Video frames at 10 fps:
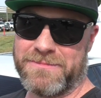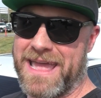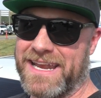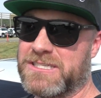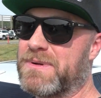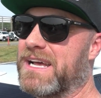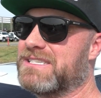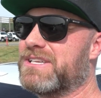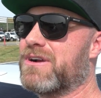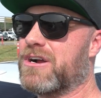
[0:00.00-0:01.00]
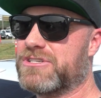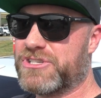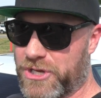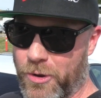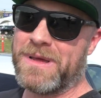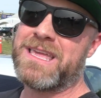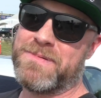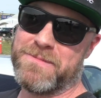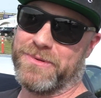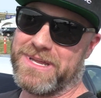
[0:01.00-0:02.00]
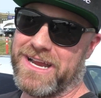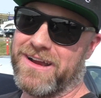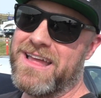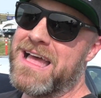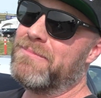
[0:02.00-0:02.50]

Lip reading: to manage because there are so many people here,